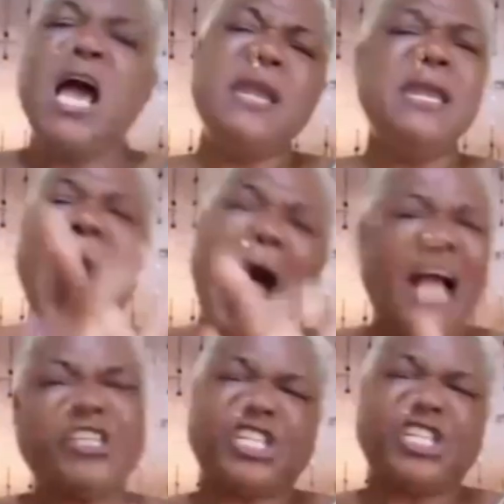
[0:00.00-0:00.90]
you're
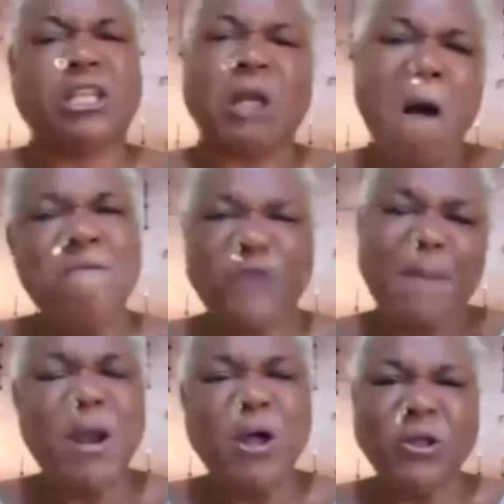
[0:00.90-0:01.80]
not shit
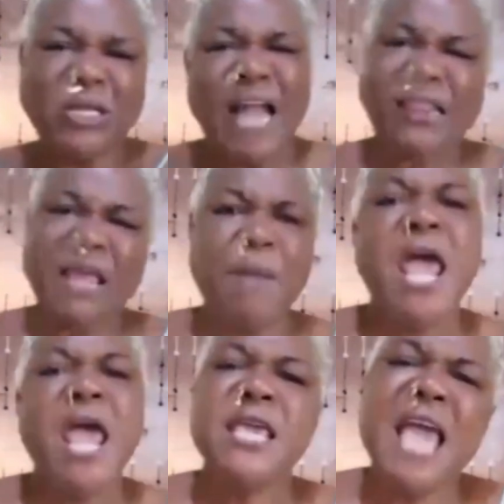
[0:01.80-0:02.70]
comfort blood clot table,